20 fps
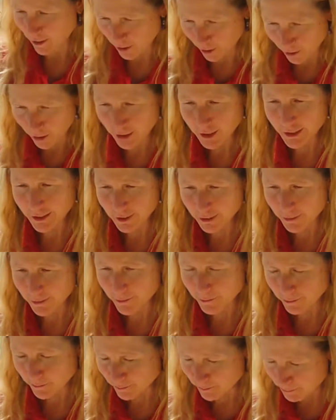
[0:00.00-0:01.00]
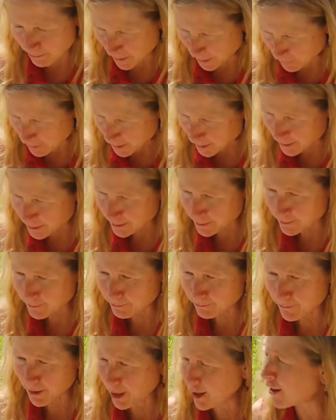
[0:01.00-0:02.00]
are a little
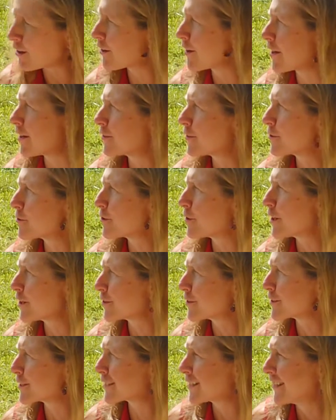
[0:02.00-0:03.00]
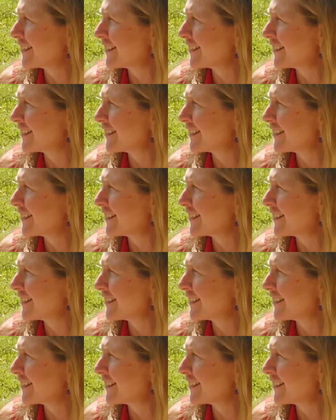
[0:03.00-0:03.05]
hard on their daughters.